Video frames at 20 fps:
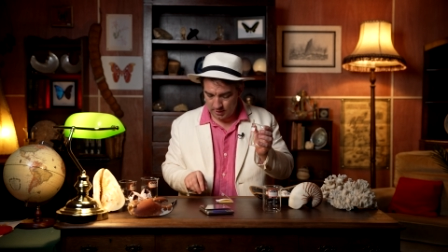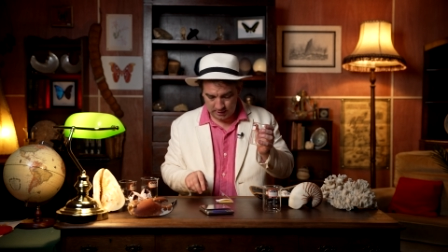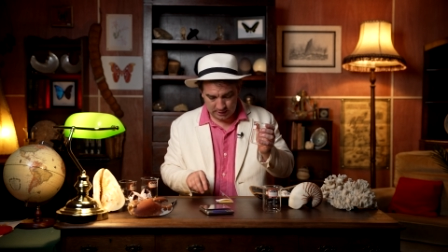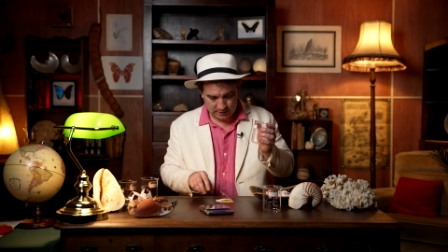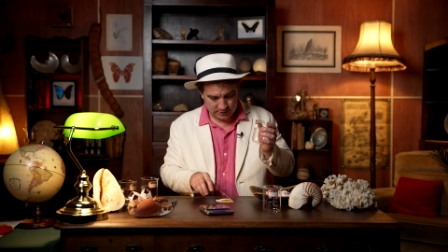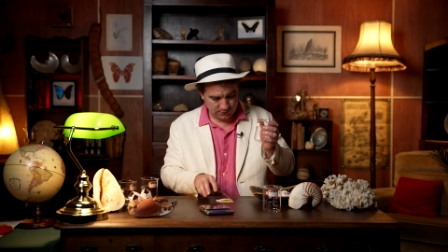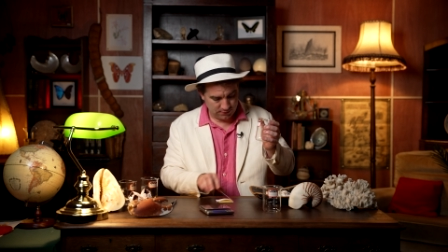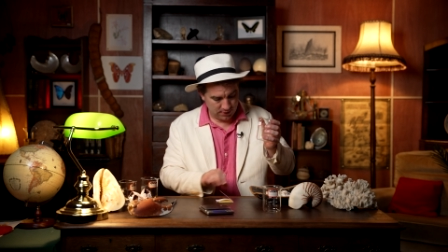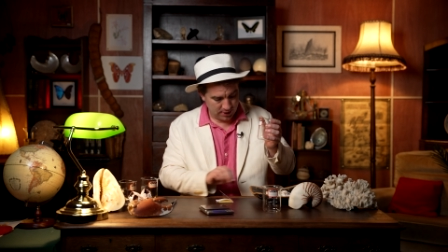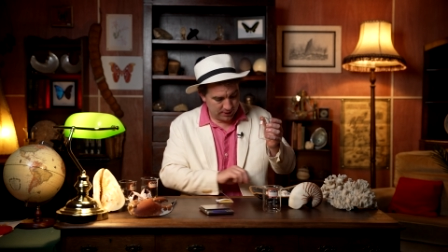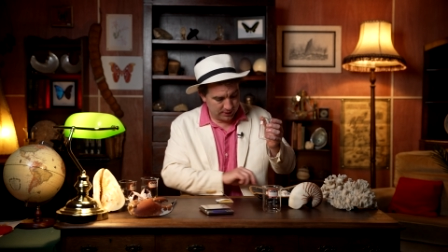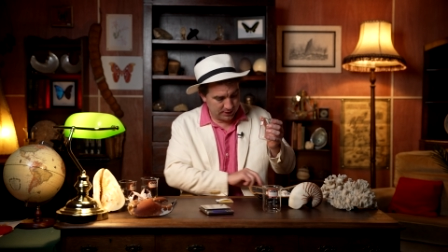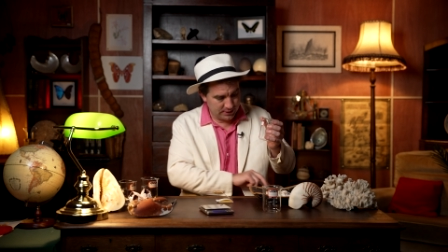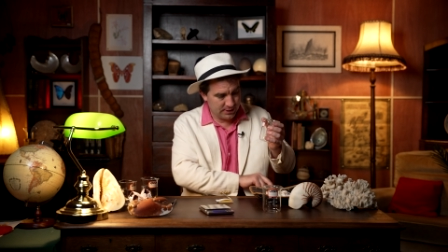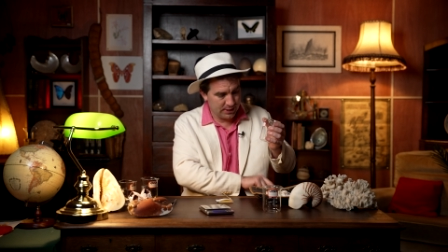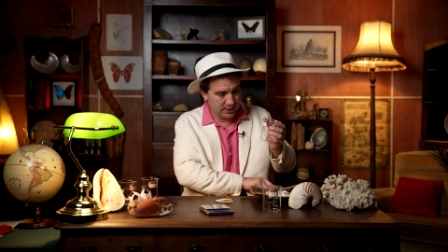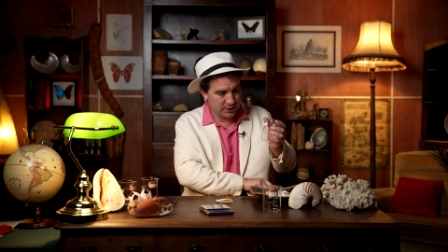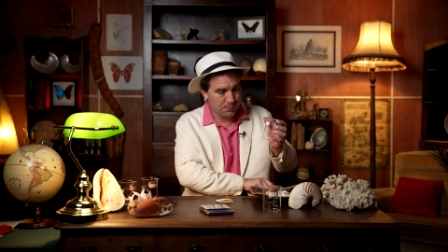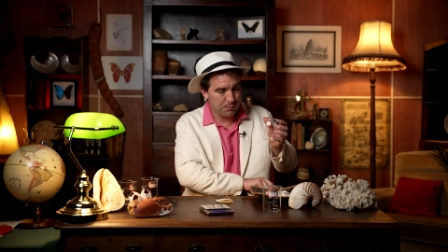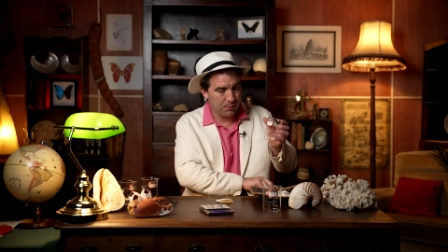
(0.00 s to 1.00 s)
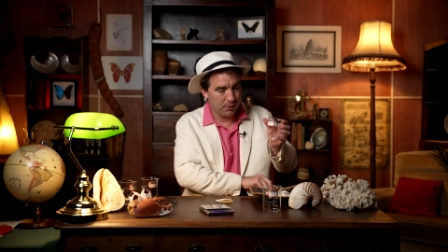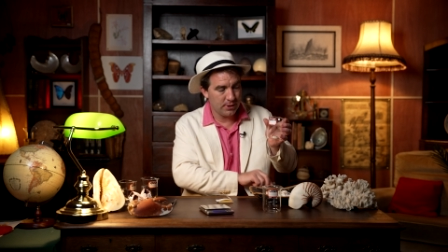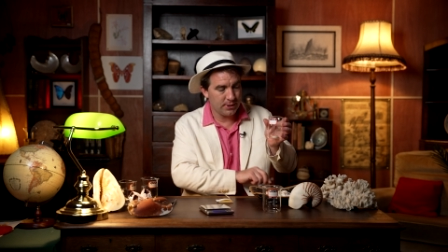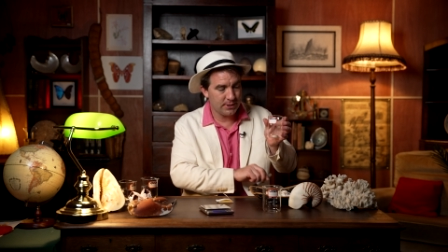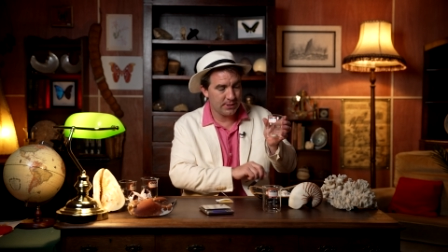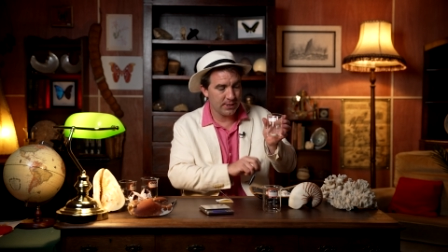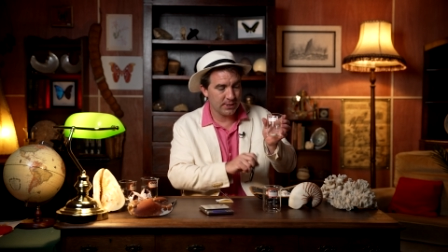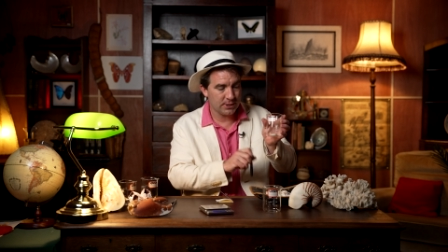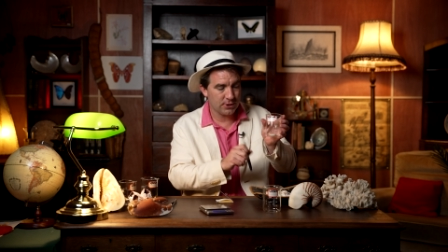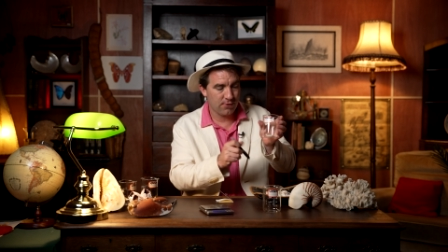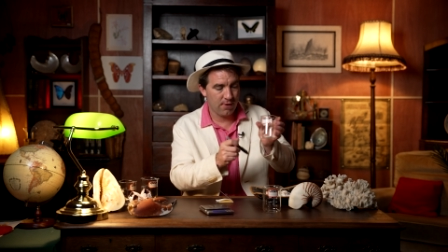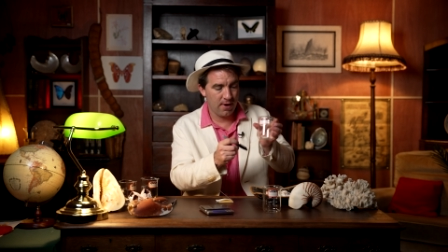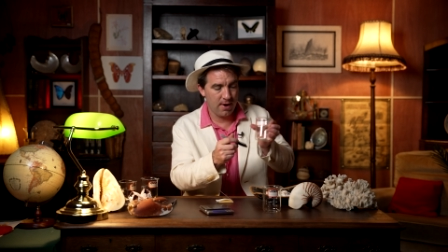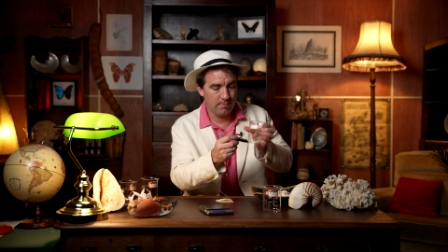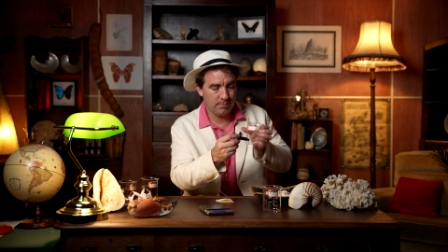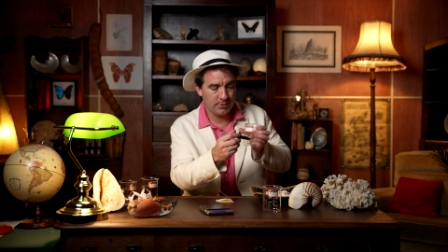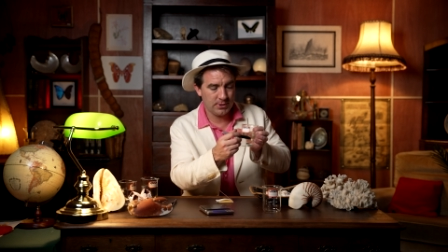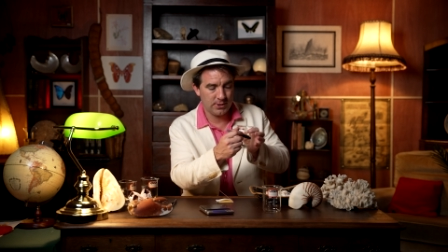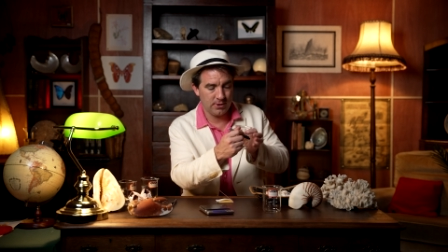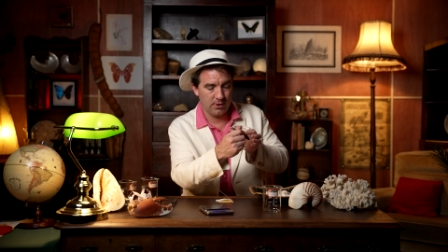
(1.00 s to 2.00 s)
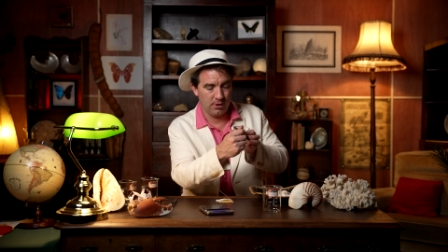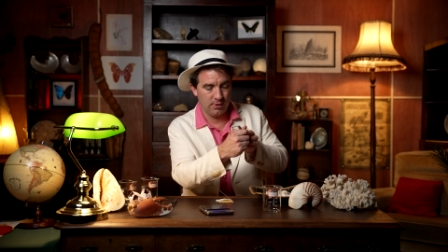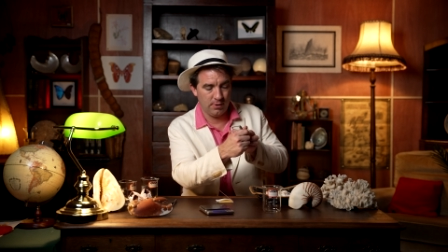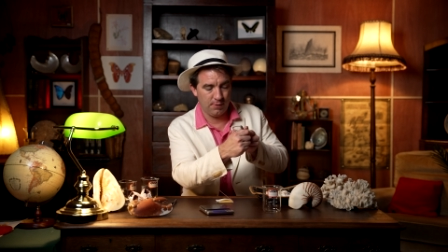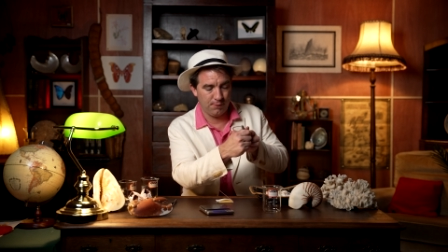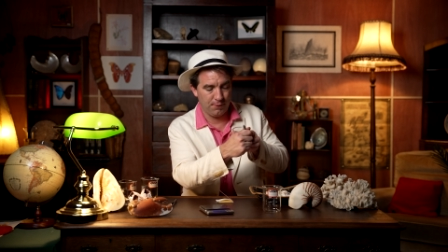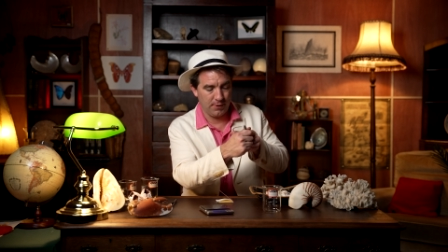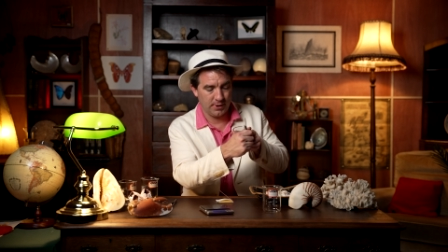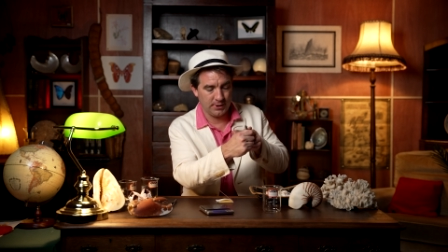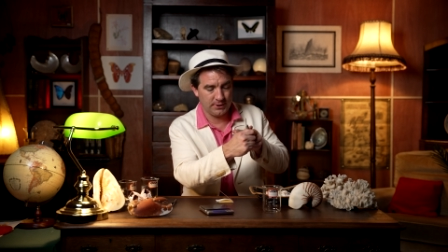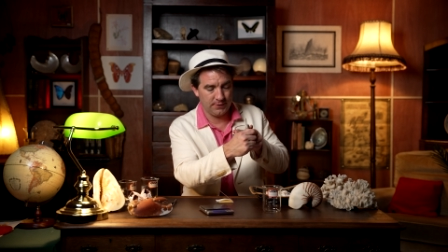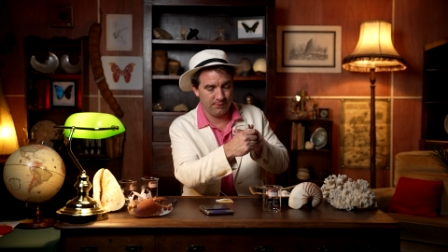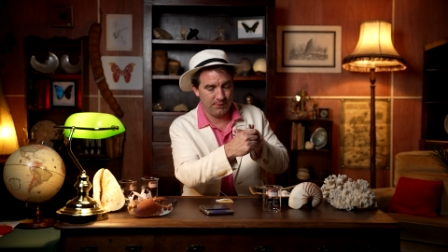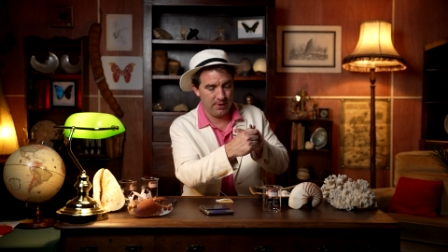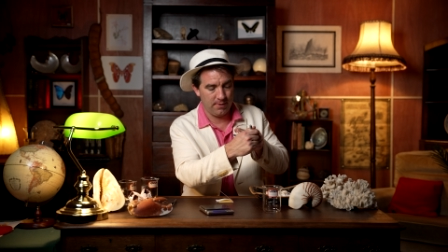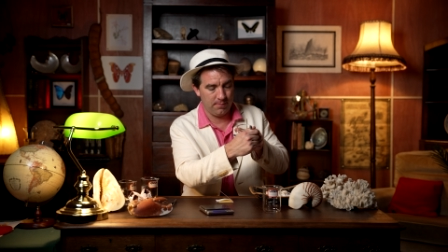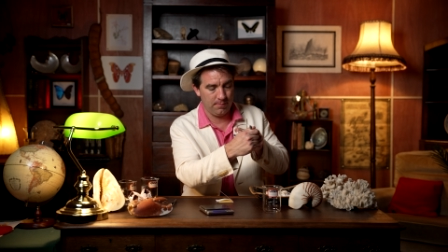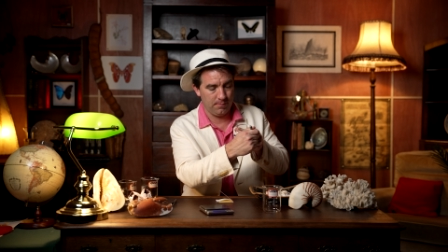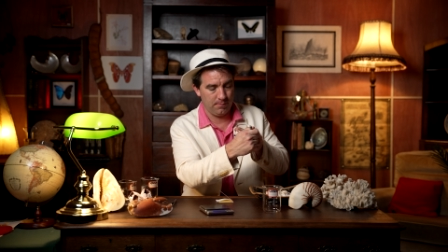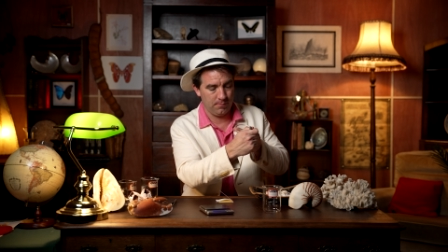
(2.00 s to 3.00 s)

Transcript: That's right, 6.6 grams on the front of it.